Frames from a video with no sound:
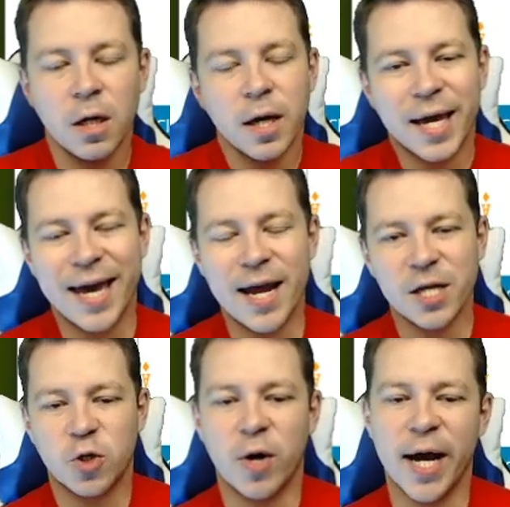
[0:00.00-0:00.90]
Can I
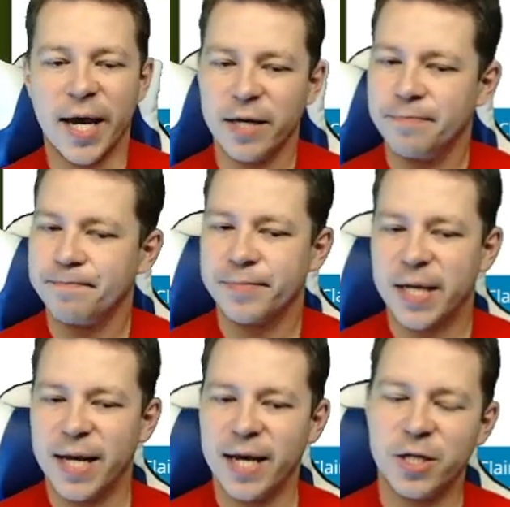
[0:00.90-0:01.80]
try
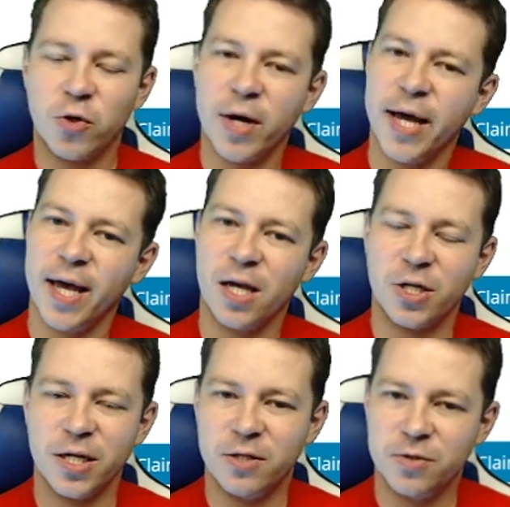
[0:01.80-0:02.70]
can I try
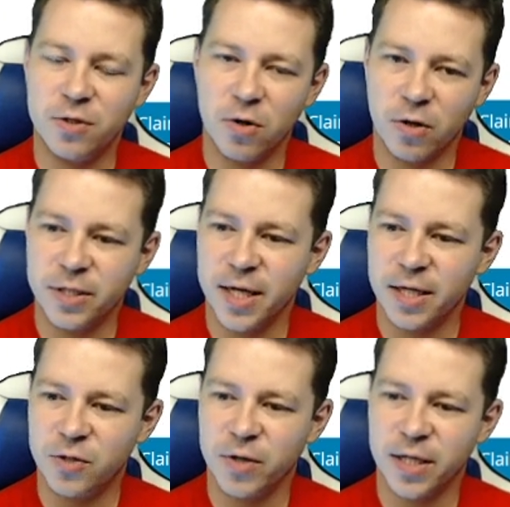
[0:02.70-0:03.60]
actually to score 10
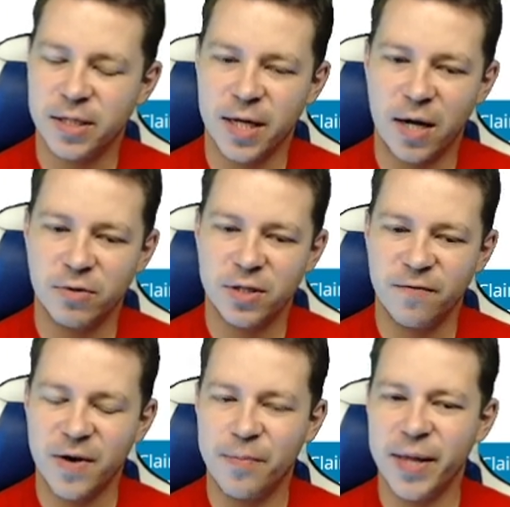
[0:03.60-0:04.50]
tricks now? So
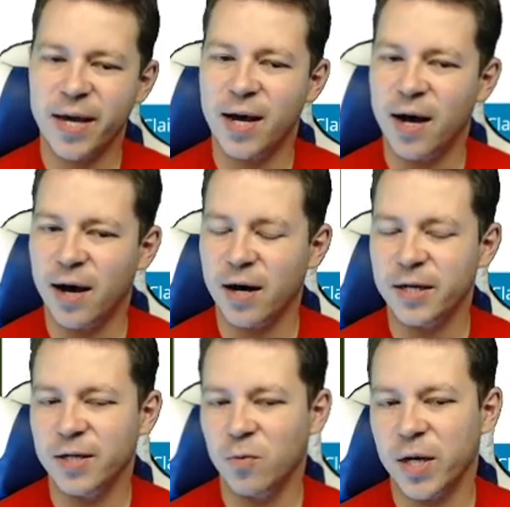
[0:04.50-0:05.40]
if I play hard
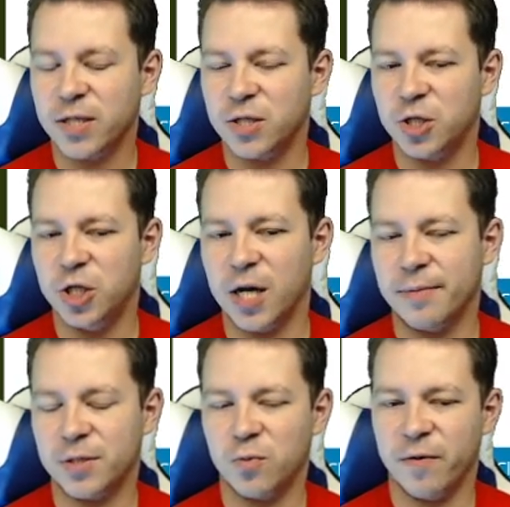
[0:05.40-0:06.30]
and West
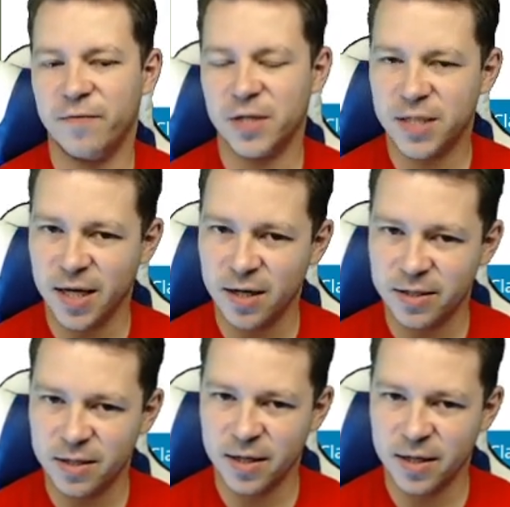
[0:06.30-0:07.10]
jumps with the singleton